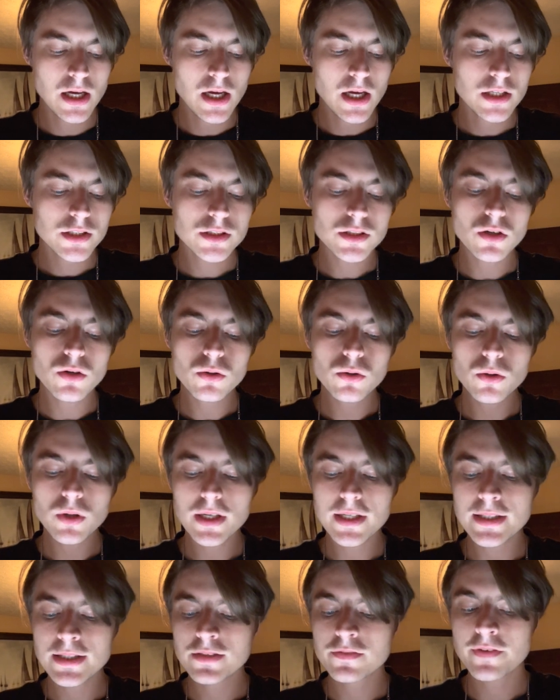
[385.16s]
school
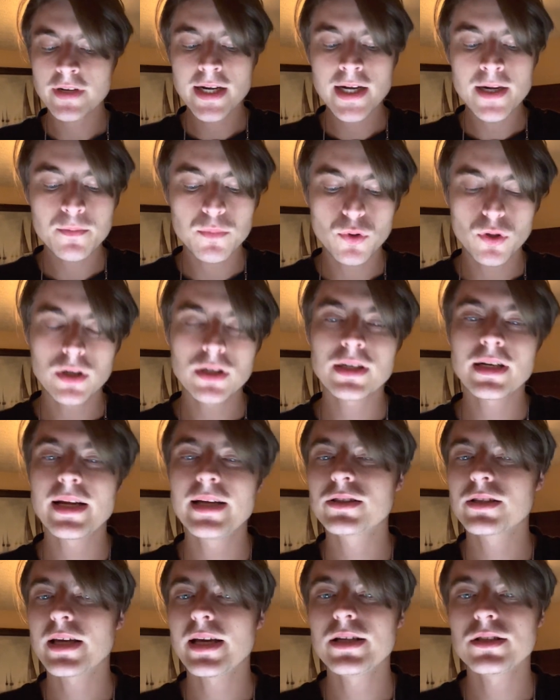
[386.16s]
is very important.
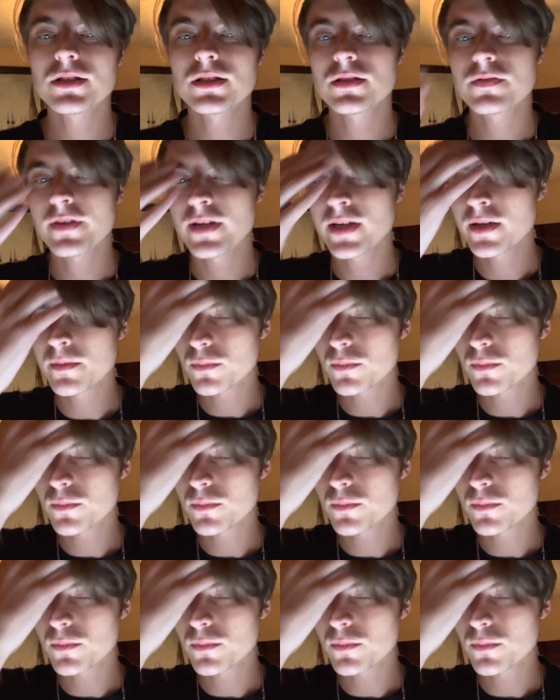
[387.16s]
Education is very